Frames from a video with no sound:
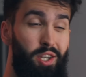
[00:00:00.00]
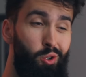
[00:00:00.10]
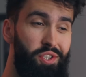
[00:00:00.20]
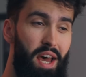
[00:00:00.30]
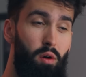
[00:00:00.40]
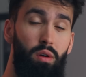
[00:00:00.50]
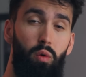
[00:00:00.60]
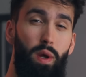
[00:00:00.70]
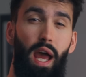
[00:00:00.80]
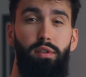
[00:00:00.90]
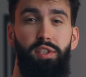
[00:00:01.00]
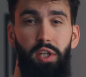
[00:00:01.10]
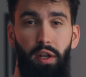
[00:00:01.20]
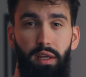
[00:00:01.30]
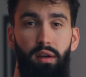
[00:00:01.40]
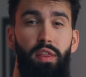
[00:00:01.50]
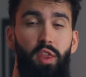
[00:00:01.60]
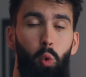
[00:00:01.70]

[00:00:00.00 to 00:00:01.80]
It turns out we have a study